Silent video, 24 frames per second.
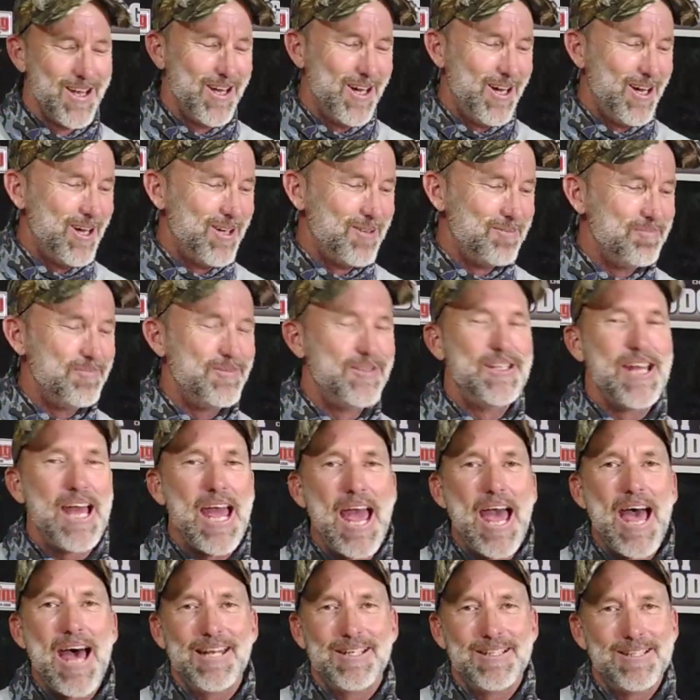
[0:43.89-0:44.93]
Um,
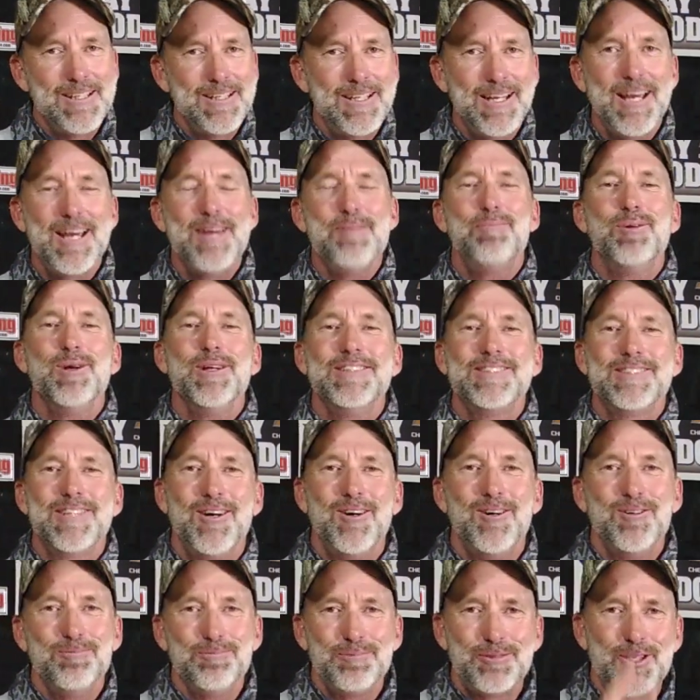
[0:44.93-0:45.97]
Dad today brings
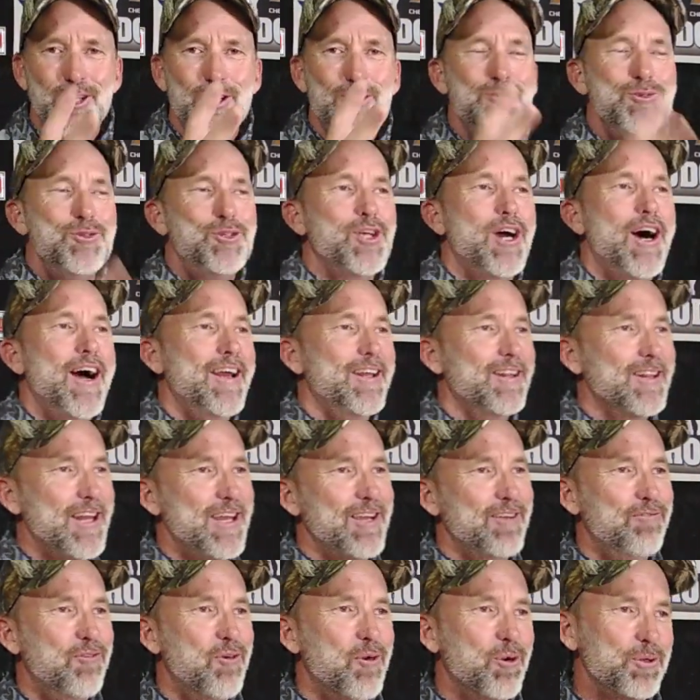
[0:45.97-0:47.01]
home two giant
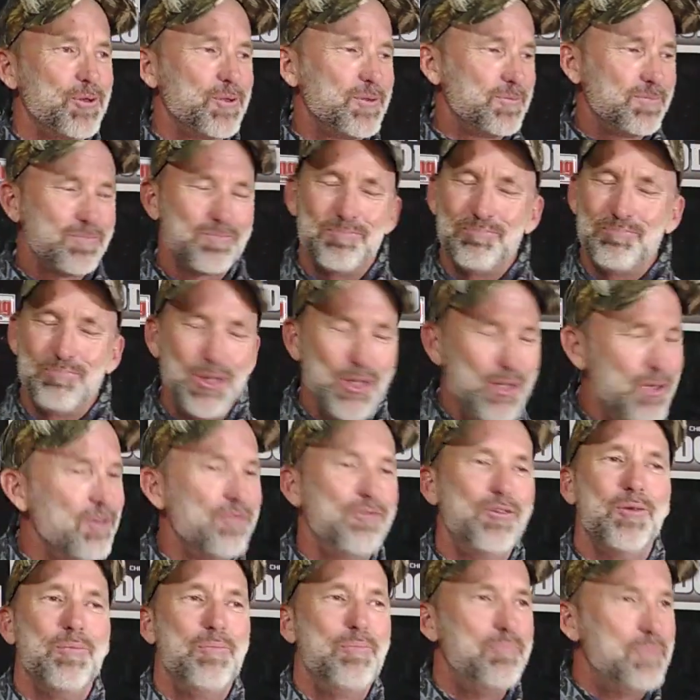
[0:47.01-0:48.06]
Lake Fork
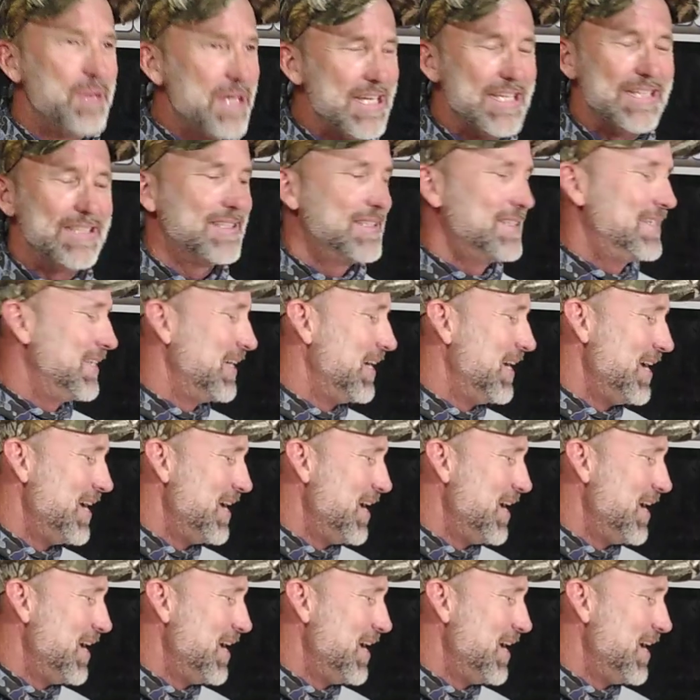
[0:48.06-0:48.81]
beautiful beasts.